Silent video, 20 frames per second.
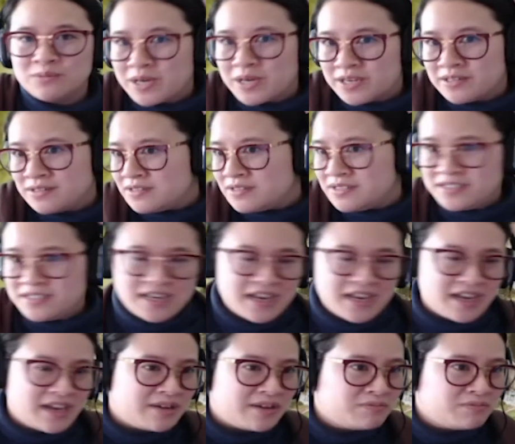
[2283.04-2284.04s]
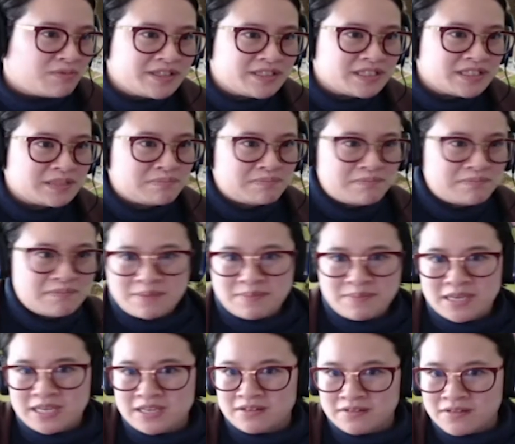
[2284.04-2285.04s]
one's dead, one's
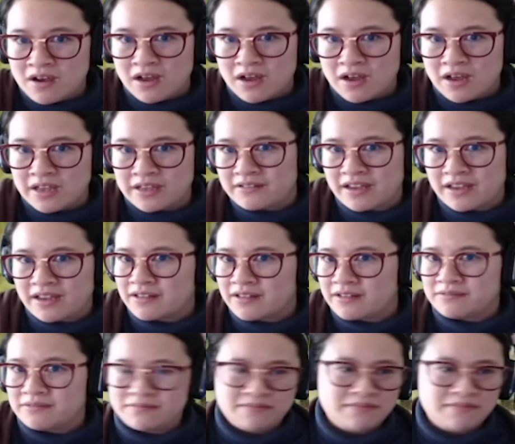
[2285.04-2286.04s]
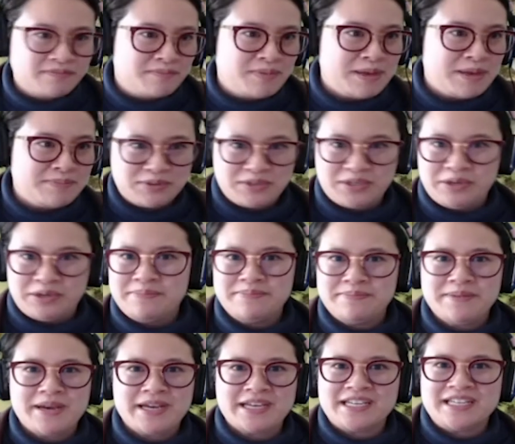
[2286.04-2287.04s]
maybe not, and people going
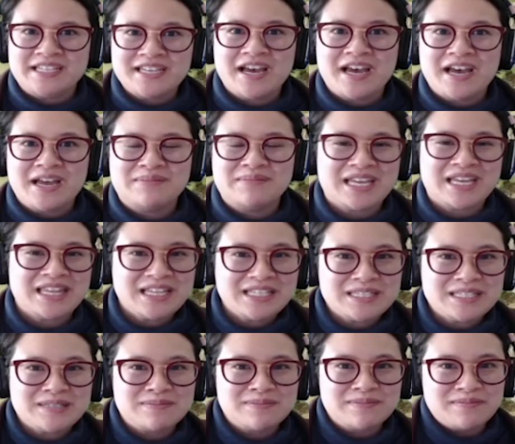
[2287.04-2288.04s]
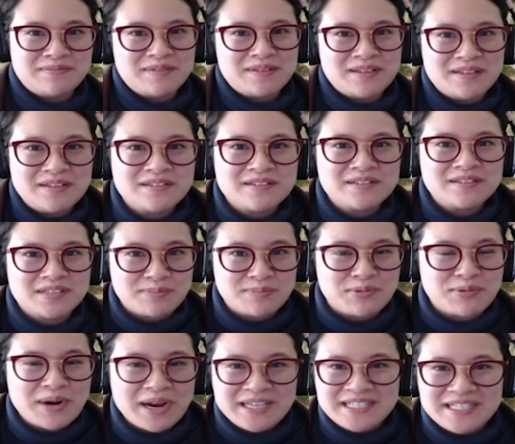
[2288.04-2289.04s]
back in time, like that's
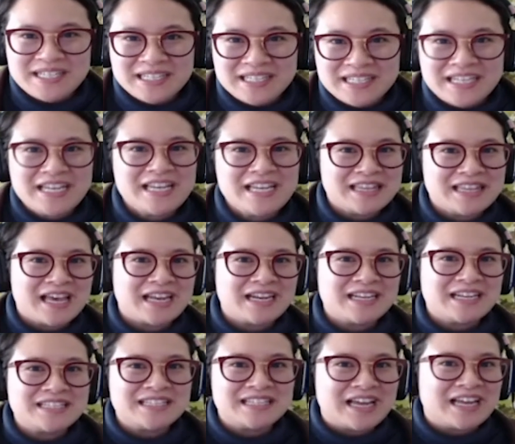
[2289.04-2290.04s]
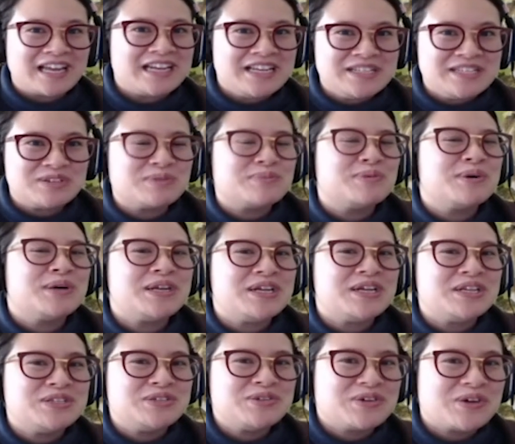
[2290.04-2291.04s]
surprisingly, that is a lot easier to put
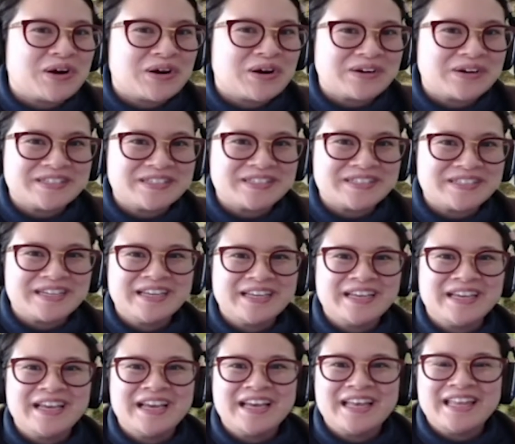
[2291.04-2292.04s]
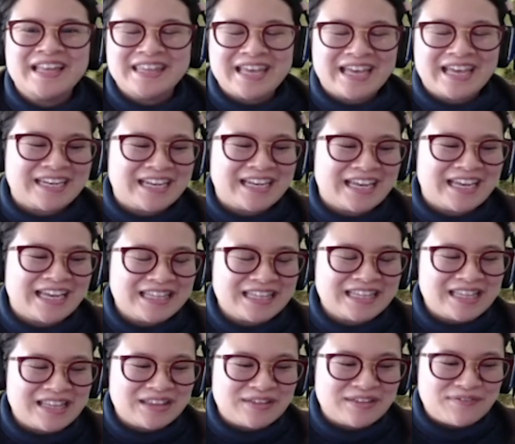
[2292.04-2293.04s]
into cards than
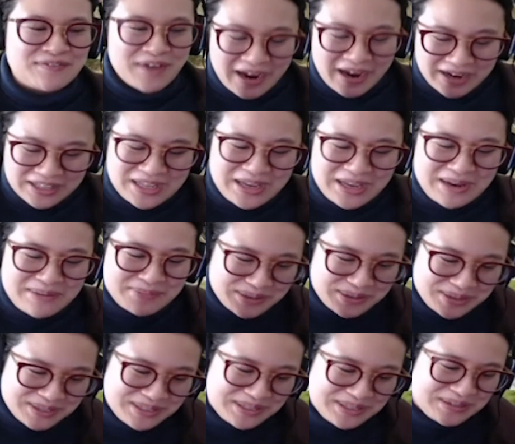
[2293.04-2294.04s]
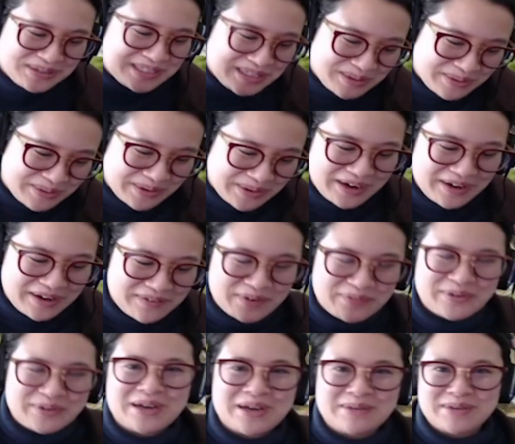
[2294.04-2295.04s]
the highly personal story of
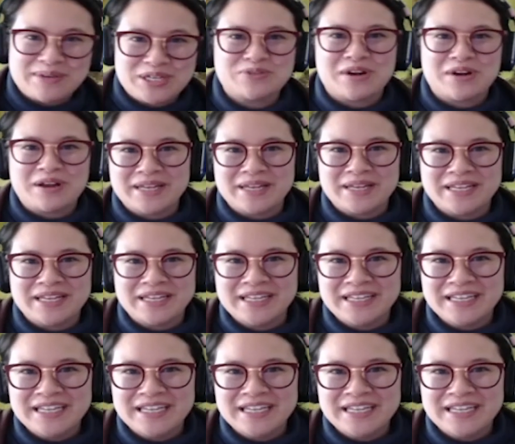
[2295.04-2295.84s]
overcoming trauma,